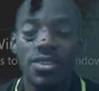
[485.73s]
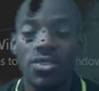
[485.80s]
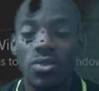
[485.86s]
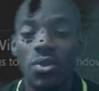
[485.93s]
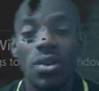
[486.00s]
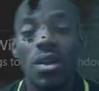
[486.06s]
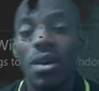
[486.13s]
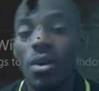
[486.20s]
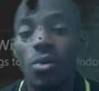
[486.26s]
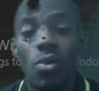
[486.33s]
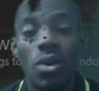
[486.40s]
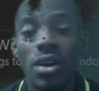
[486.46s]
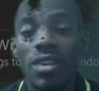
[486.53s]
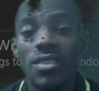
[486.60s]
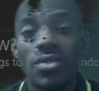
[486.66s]
So
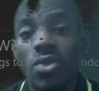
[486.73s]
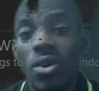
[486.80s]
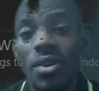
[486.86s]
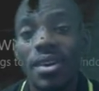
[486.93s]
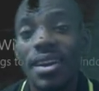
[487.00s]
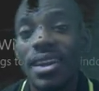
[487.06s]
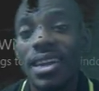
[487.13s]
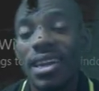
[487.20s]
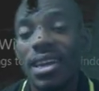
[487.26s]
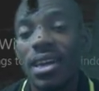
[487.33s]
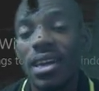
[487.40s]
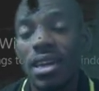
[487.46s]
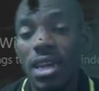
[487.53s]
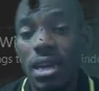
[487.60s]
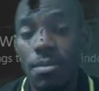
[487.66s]
1 is not really
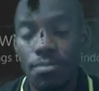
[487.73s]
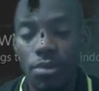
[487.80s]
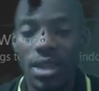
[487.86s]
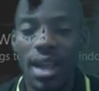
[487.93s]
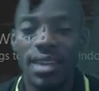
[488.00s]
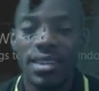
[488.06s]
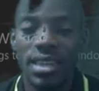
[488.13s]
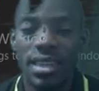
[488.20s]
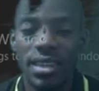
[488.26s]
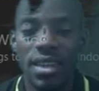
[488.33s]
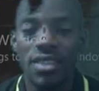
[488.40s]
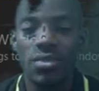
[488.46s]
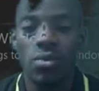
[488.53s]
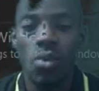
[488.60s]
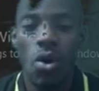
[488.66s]
important in
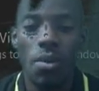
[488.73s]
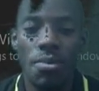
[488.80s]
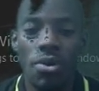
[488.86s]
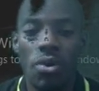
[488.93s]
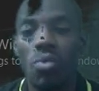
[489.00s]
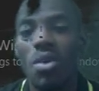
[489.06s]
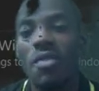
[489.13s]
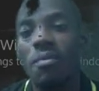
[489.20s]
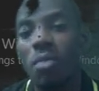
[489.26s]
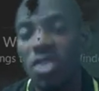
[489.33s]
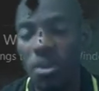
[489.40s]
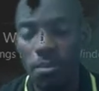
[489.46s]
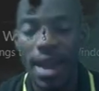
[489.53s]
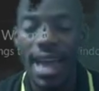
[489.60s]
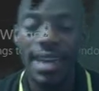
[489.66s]
this work because we've
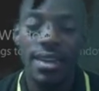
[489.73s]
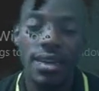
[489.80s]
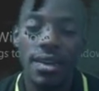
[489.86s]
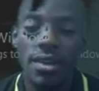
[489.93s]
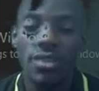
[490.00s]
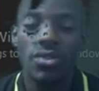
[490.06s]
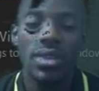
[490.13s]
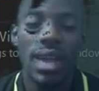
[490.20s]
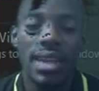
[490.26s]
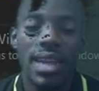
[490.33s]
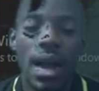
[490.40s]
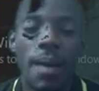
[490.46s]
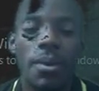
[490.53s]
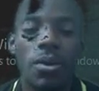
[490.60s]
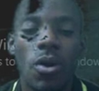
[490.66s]
multiplied. So now
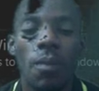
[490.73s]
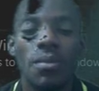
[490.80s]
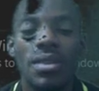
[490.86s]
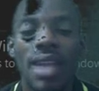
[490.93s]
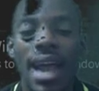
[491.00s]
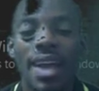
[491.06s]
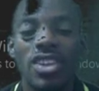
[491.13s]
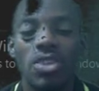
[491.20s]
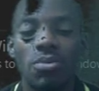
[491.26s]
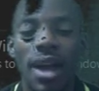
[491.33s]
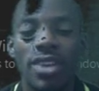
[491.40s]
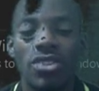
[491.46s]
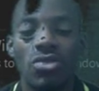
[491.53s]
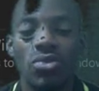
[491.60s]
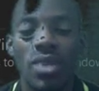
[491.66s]
that will come 9 raised to the
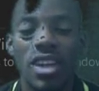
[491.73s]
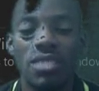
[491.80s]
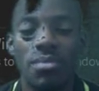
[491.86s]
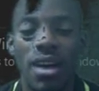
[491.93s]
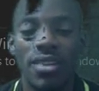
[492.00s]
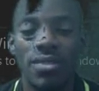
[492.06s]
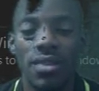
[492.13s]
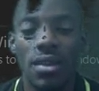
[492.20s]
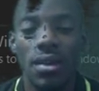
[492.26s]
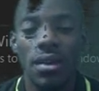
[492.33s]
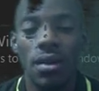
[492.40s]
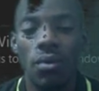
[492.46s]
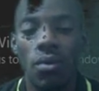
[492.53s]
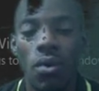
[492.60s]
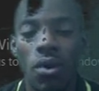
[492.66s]
power 2x minus
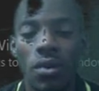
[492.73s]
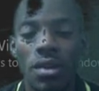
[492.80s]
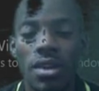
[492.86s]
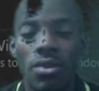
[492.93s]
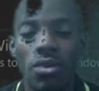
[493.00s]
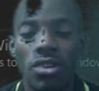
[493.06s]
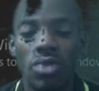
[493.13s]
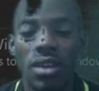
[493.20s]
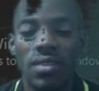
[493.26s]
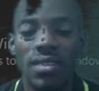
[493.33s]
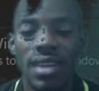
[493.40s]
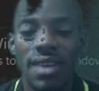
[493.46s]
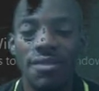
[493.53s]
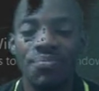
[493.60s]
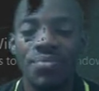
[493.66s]
1 equals
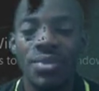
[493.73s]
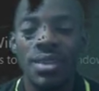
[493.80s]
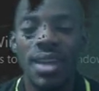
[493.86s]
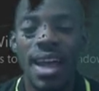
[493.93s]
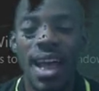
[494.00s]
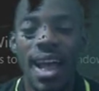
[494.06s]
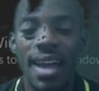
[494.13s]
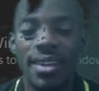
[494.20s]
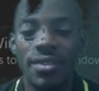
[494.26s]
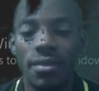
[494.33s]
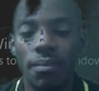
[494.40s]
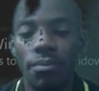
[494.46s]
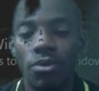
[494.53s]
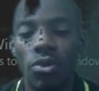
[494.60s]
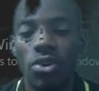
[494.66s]
27, x
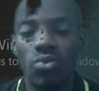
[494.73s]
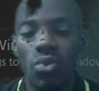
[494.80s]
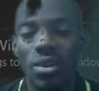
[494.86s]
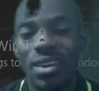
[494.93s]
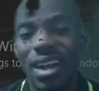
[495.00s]
plus 1.